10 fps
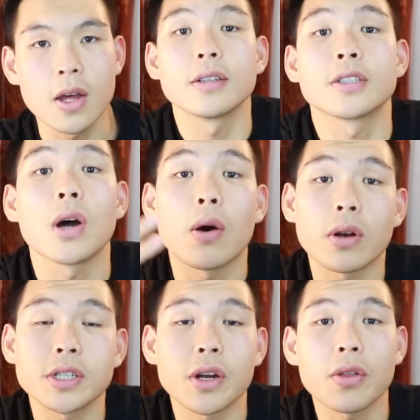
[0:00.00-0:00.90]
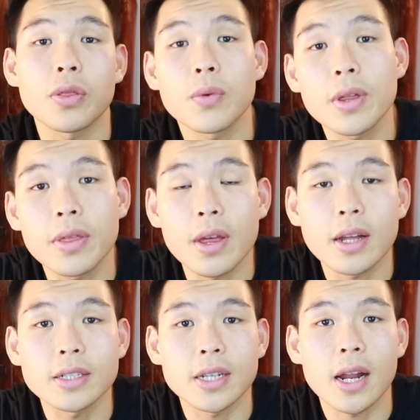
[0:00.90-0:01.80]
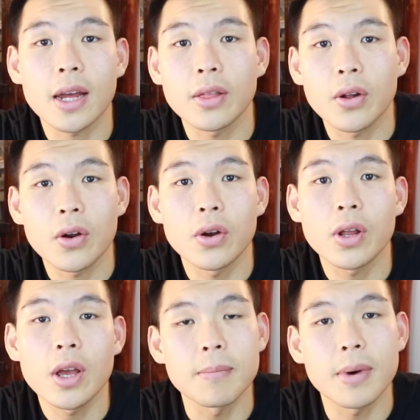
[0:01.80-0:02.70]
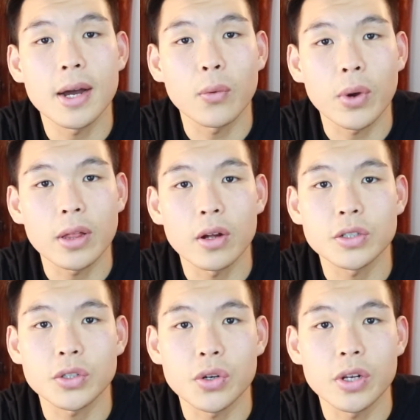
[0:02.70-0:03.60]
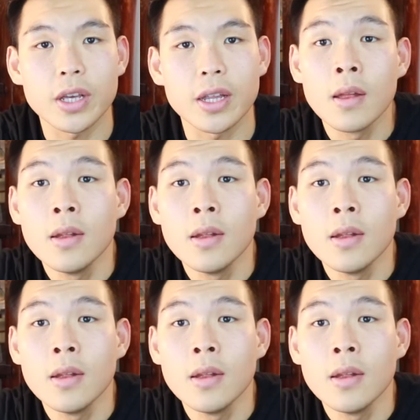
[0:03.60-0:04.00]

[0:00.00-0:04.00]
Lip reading: So I want to share 3 things that I learned in my weight loss journey.